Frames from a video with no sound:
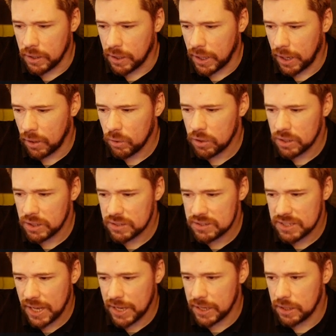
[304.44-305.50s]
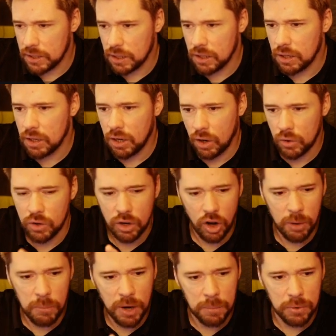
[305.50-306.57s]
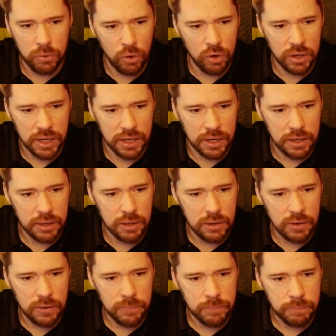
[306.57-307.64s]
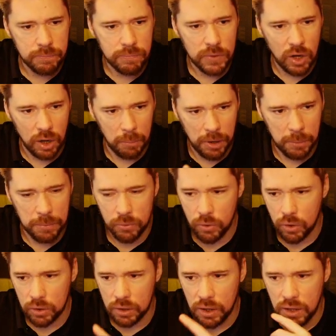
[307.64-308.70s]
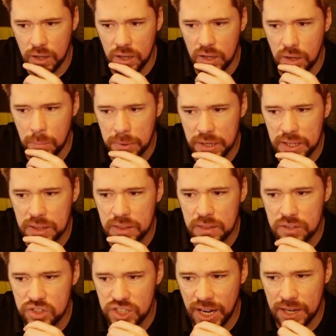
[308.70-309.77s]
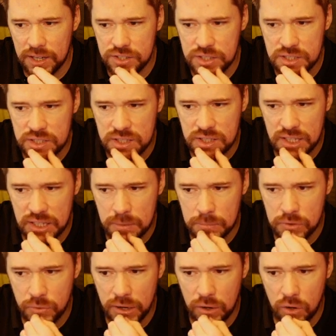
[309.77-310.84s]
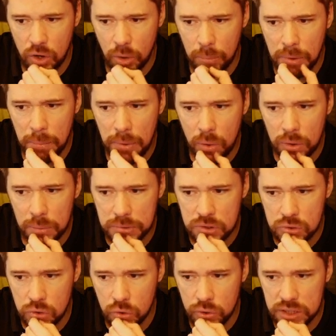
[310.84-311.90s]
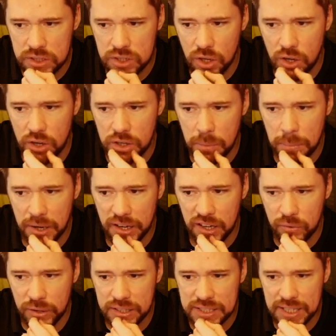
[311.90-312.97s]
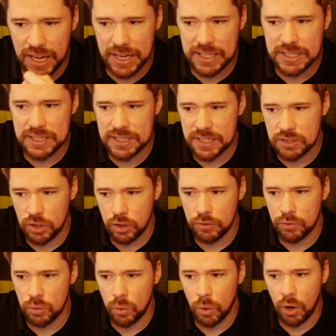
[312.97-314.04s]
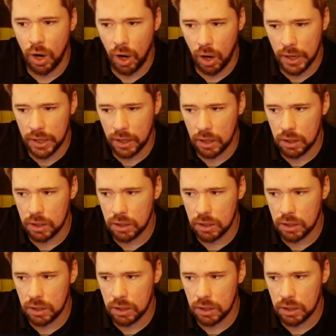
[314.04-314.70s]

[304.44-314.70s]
how can it say... Hold on, I might be wrong here. I might be wrong. Complete the challenges themed around CONMEBOL Libertadores to earn a player rated 86 overall or higher.